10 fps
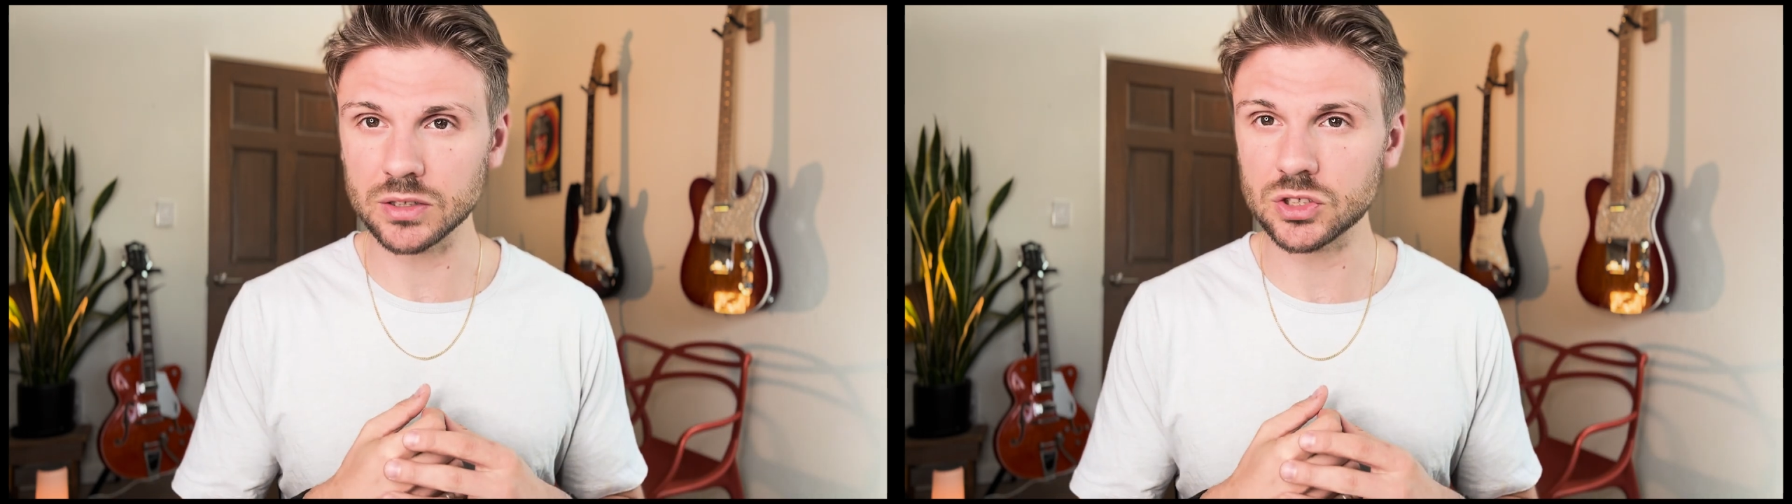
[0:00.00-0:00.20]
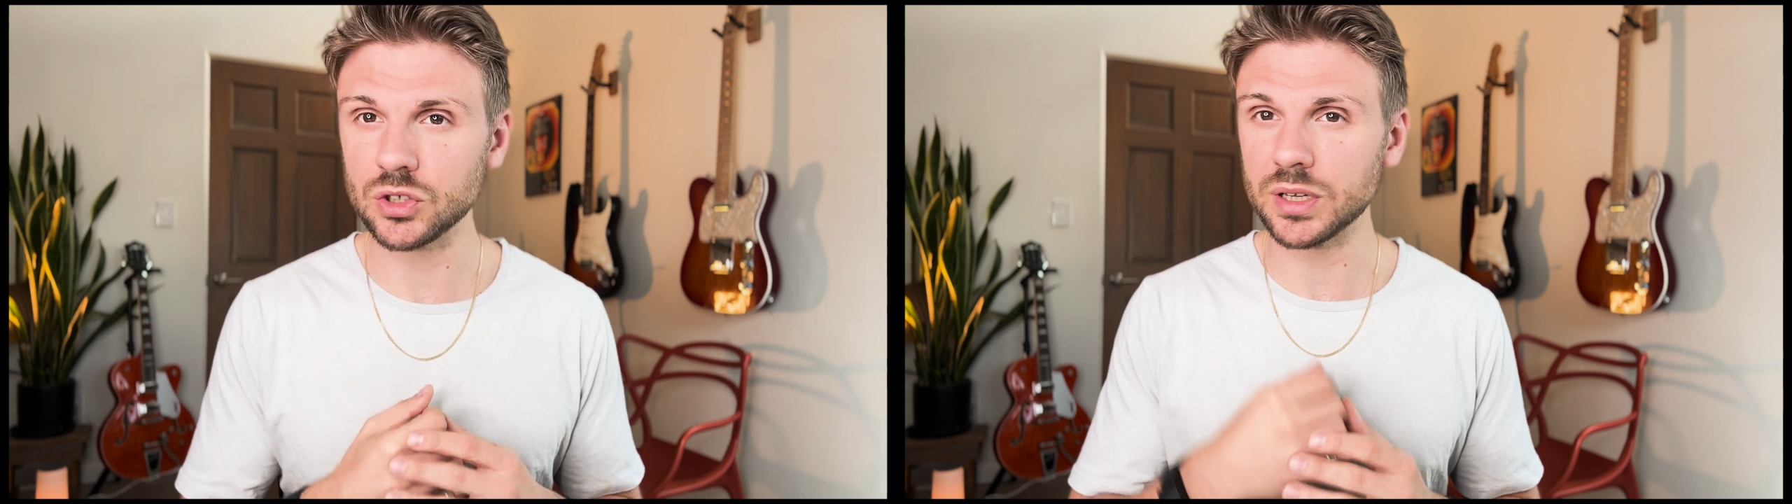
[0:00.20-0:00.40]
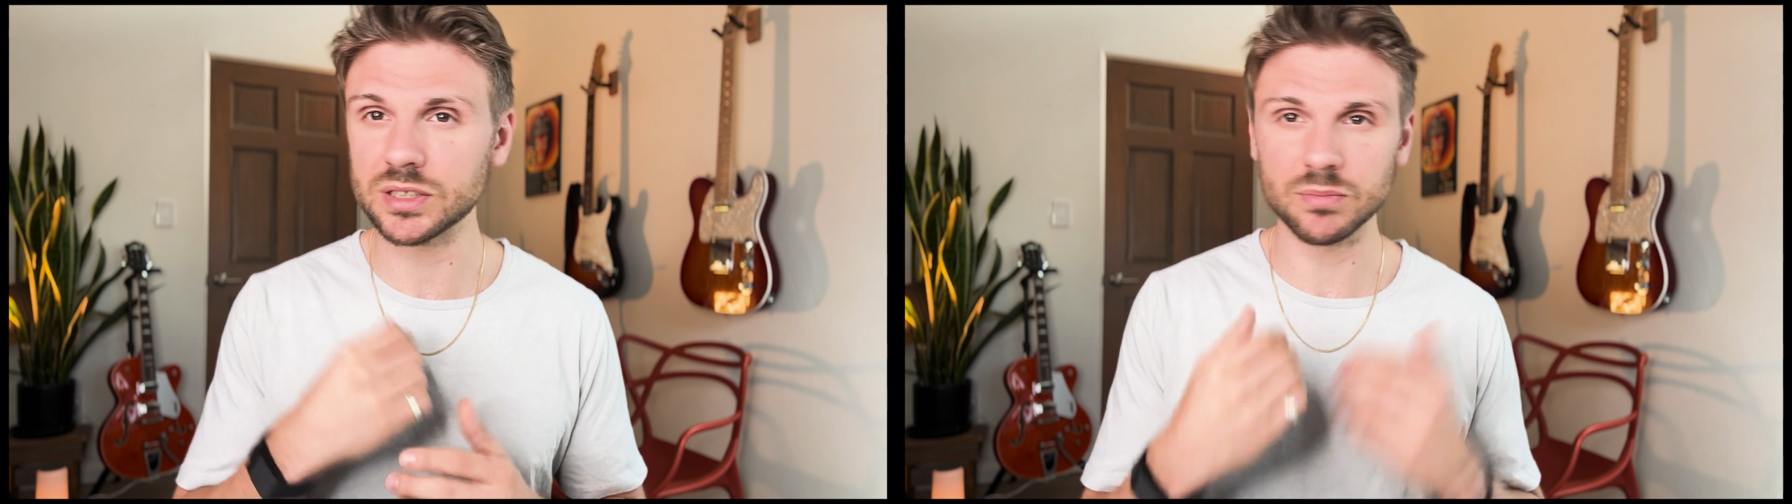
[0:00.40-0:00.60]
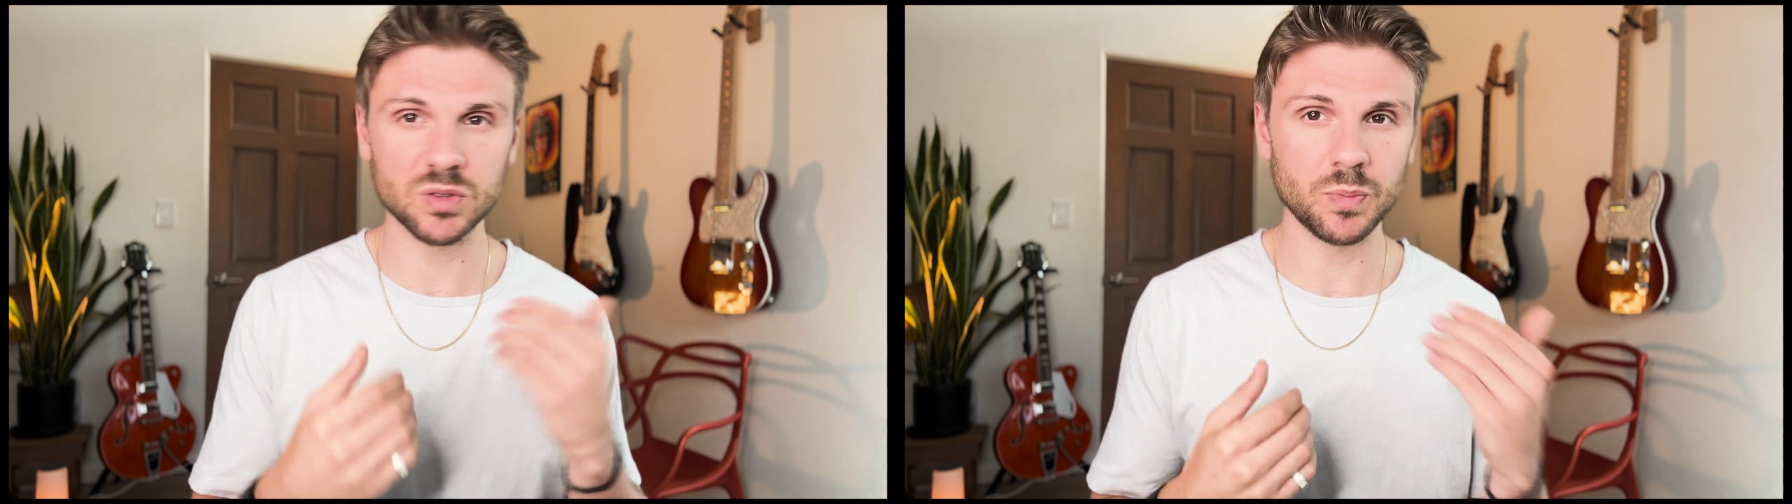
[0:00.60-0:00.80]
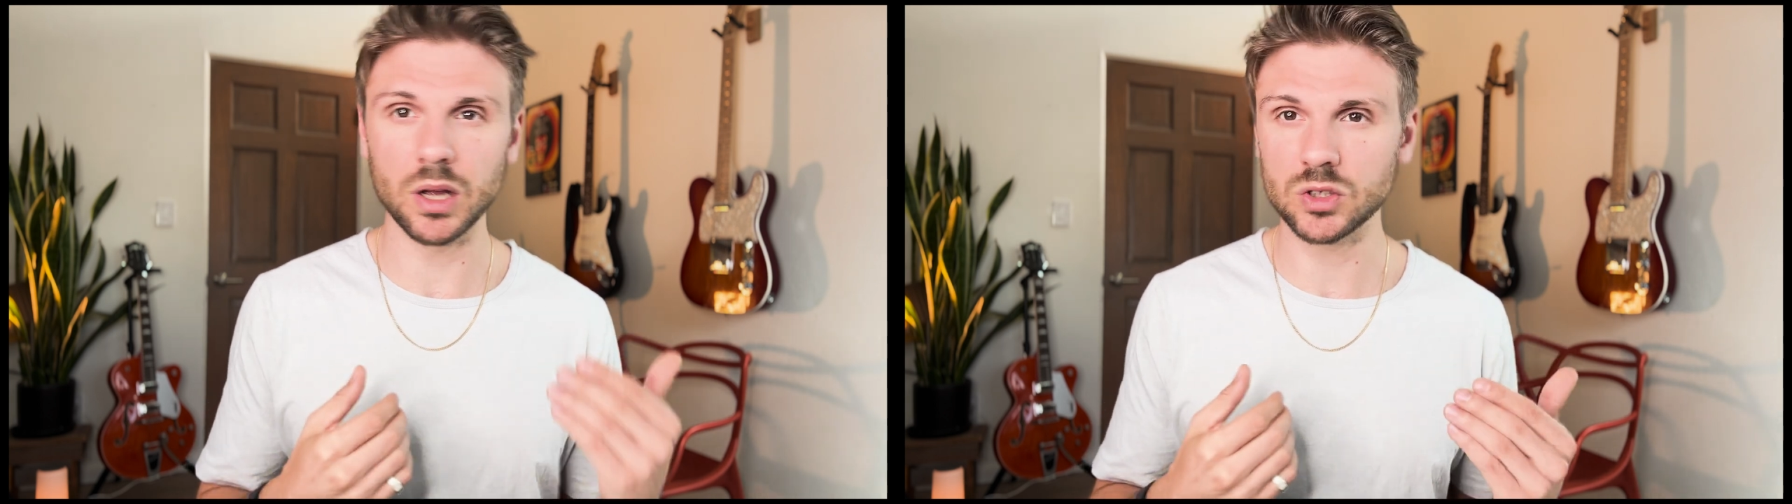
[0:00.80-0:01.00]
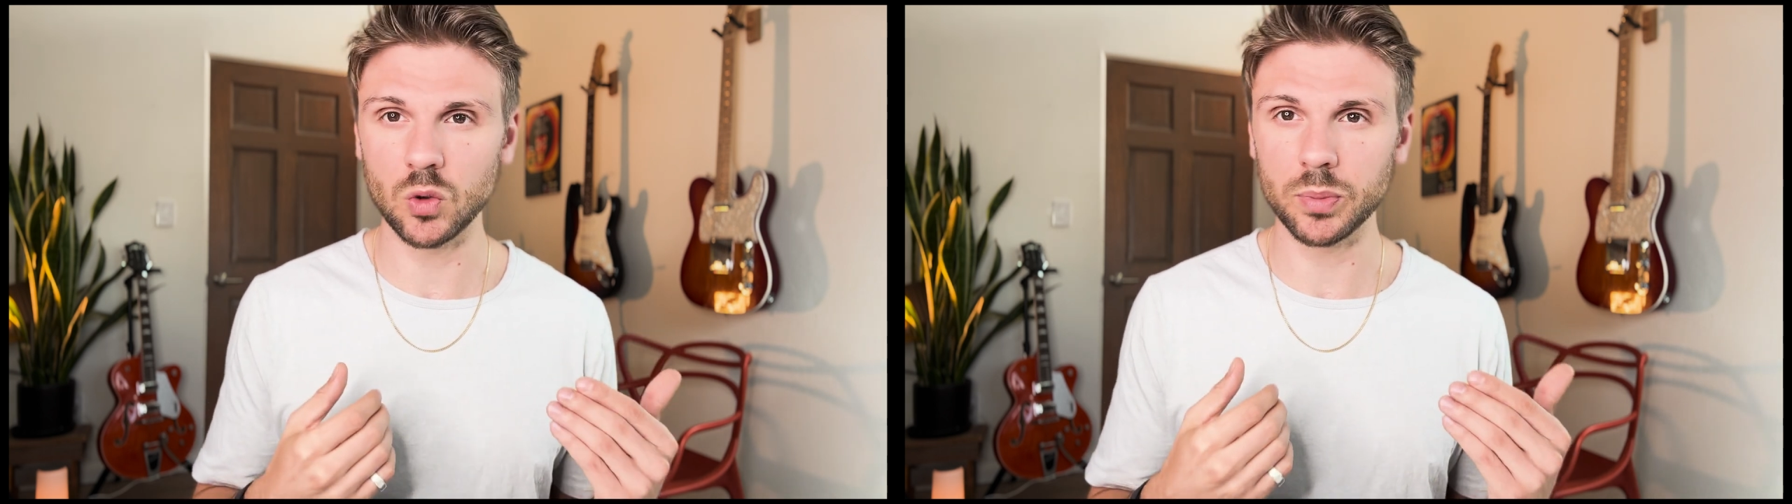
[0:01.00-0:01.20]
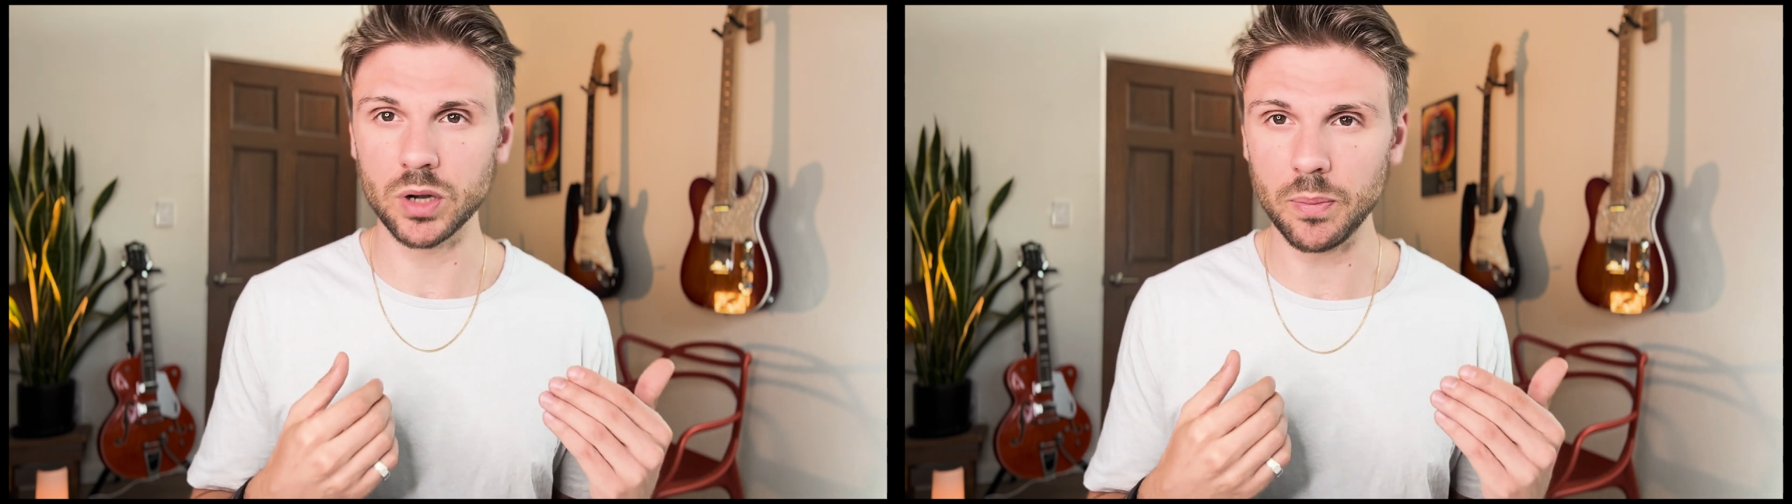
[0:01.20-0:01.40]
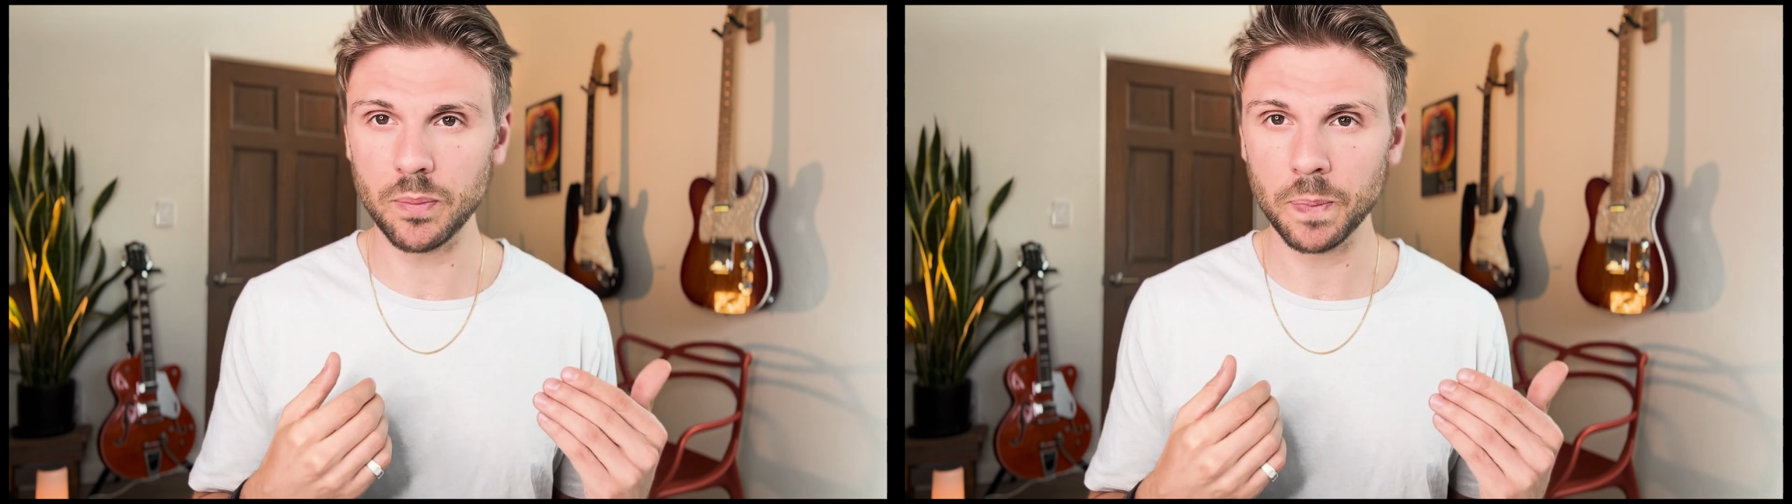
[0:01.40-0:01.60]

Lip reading: as soon as some spots open up.